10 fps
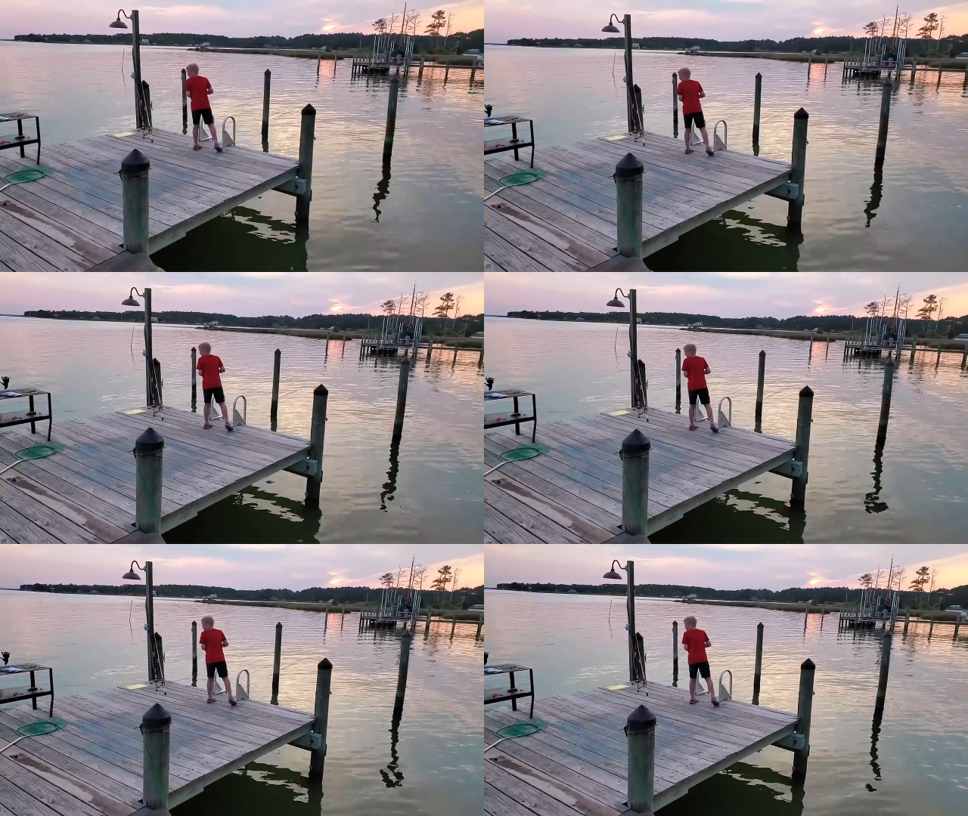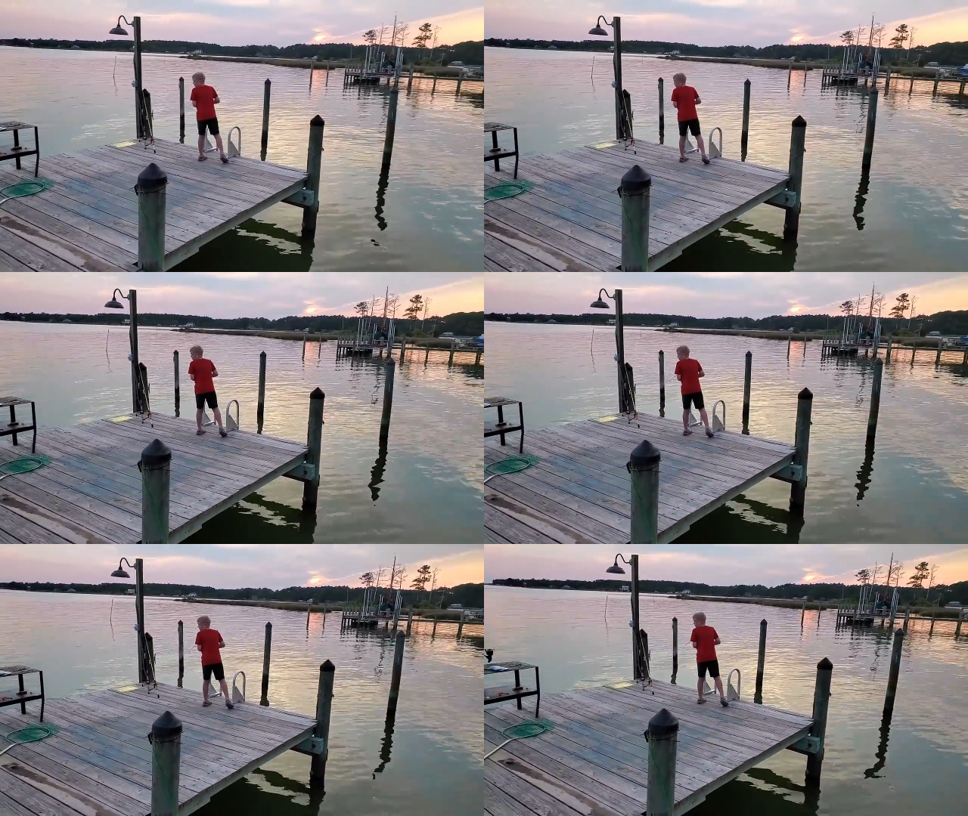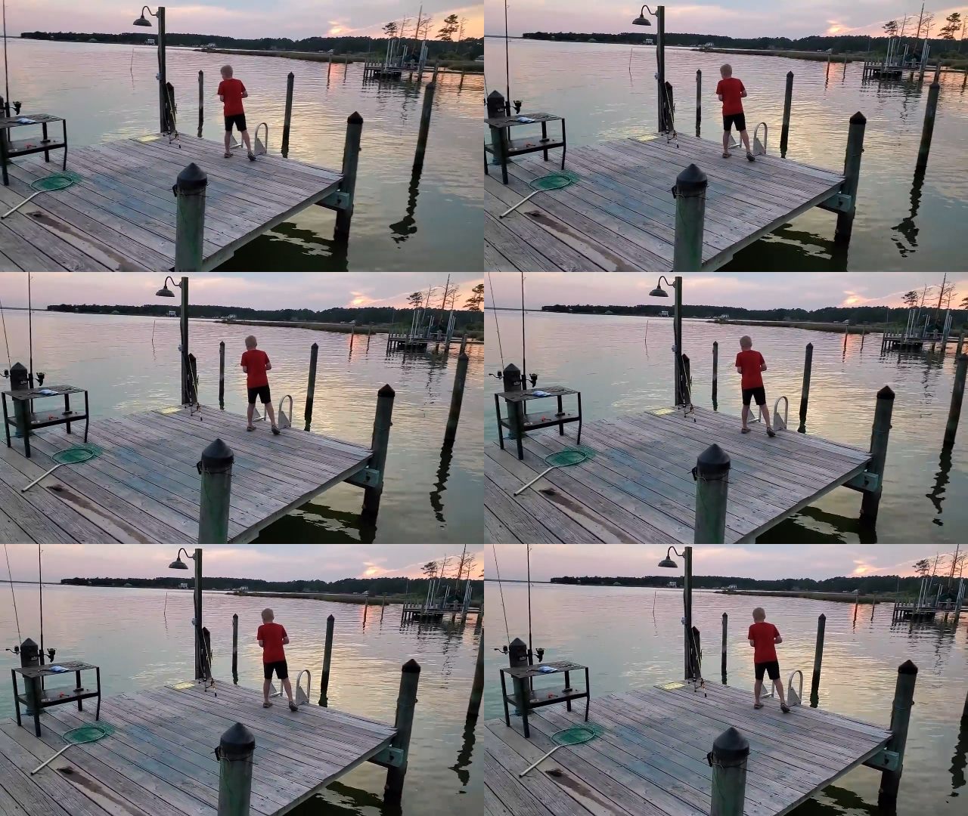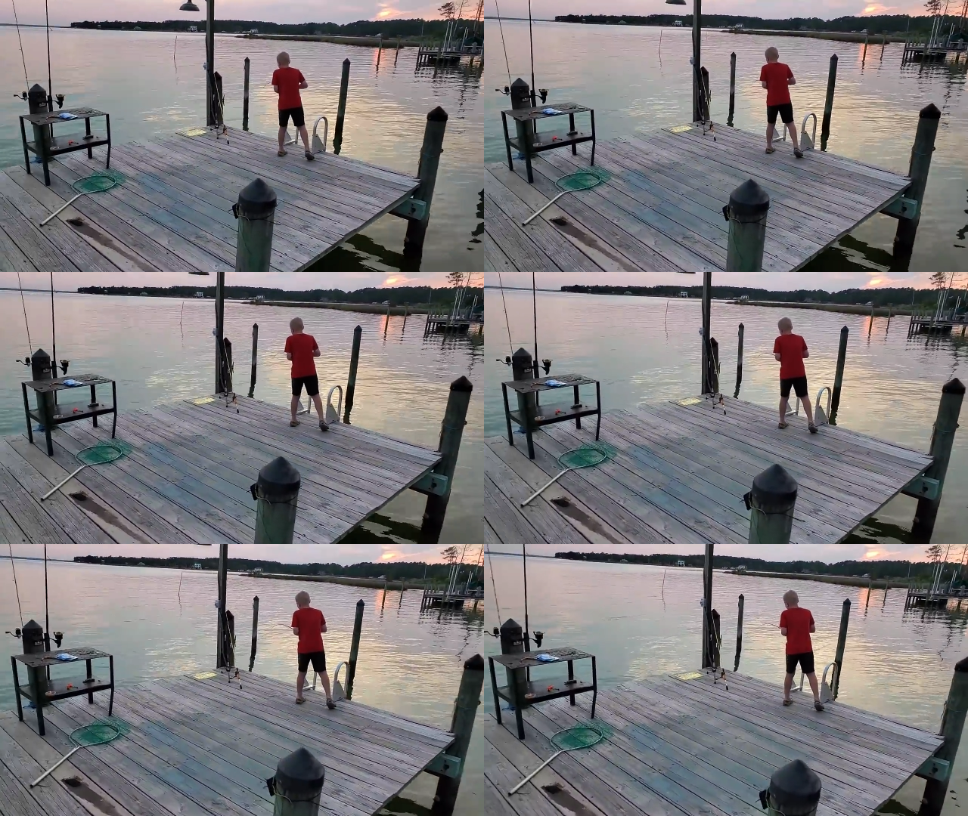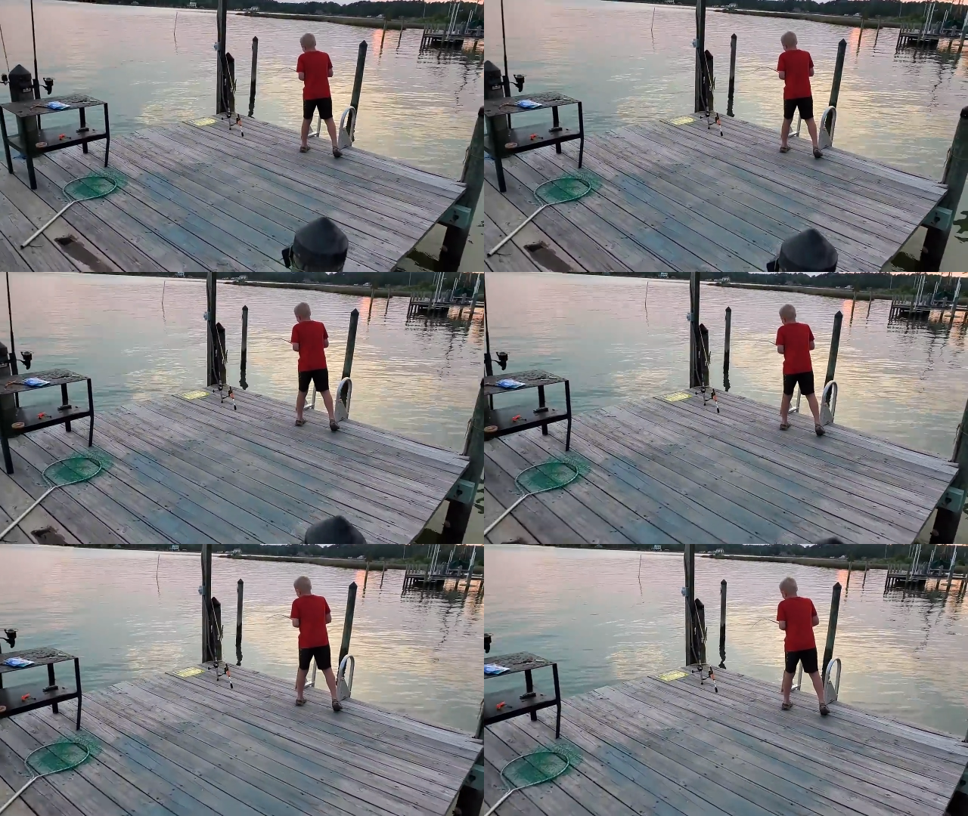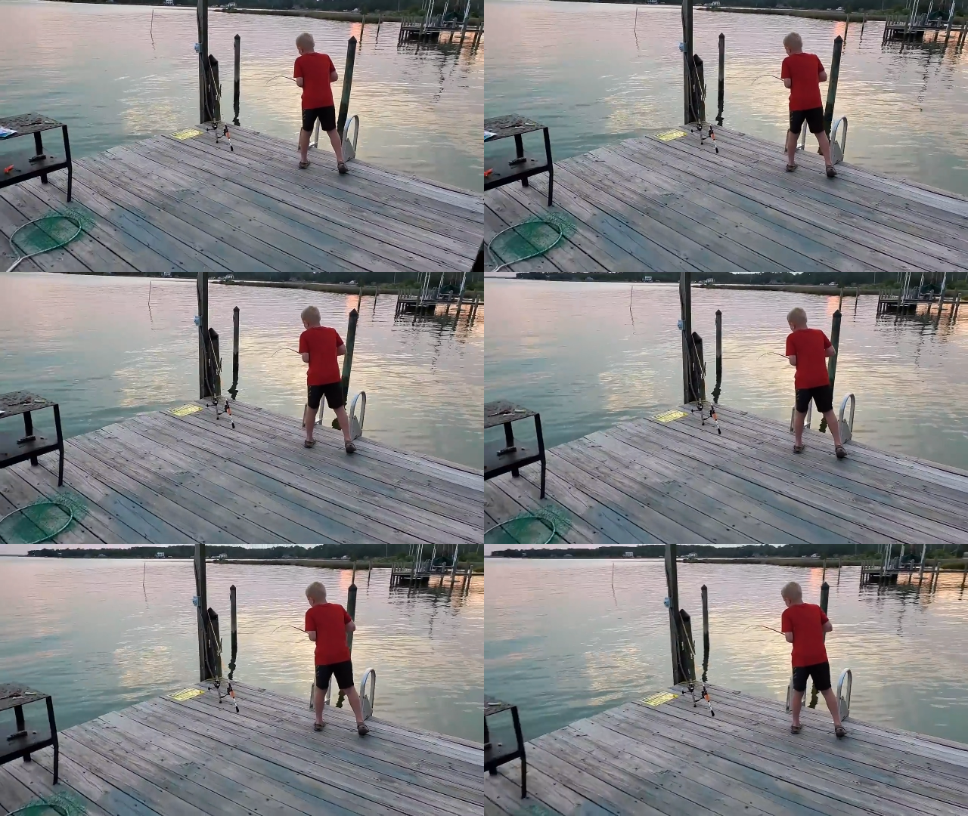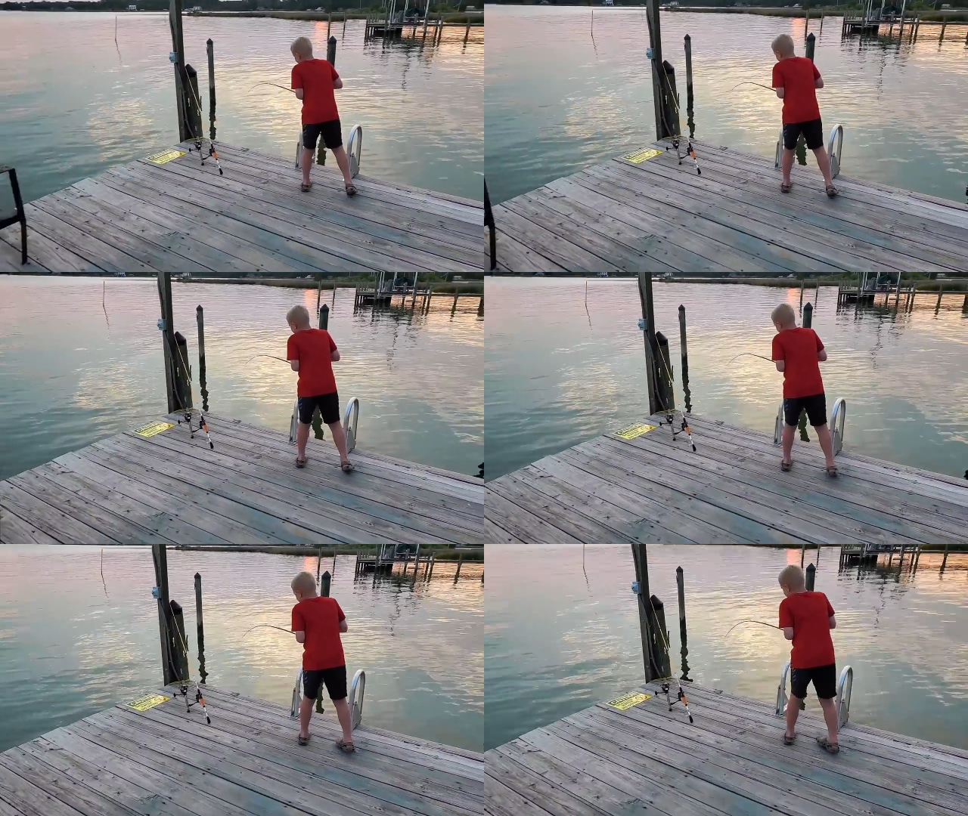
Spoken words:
No face is visible, so there are no lips to read.